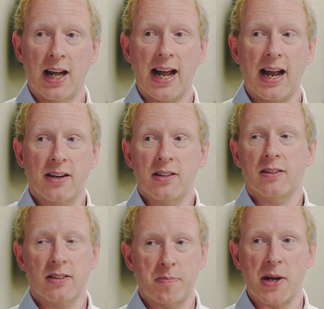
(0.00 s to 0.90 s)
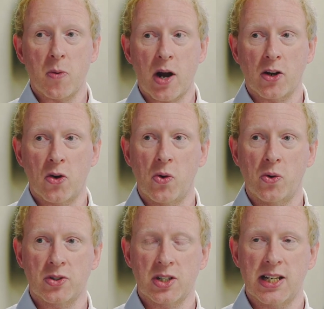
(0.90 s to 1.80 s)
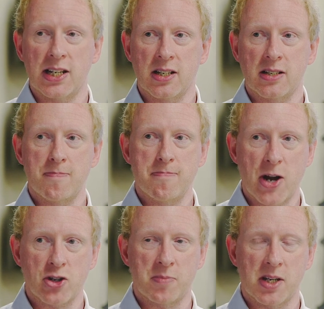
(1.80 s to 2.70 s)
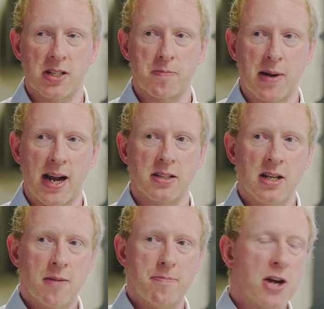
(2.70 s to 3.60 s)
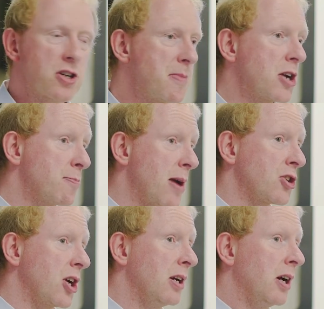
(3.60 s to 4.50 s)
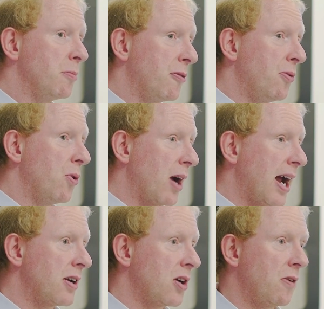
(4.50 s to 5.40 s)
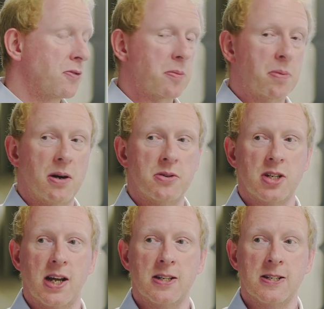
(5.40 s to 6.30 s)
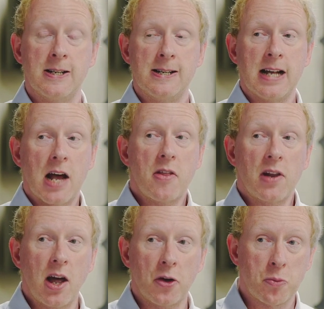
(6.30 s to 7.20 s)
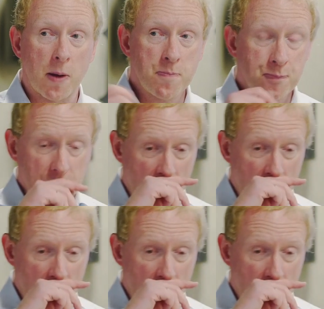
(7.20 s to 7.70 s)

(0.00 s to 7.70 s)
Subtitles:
And the big one, of course, is measurement impacts. Measure, measure, measure before and after the process. And then the last one, I